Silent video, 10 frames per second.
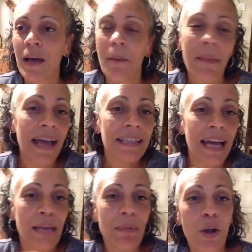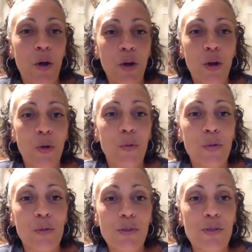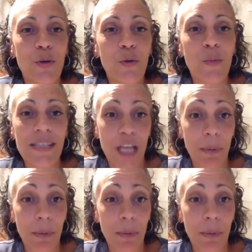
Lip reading: a man came along who used to always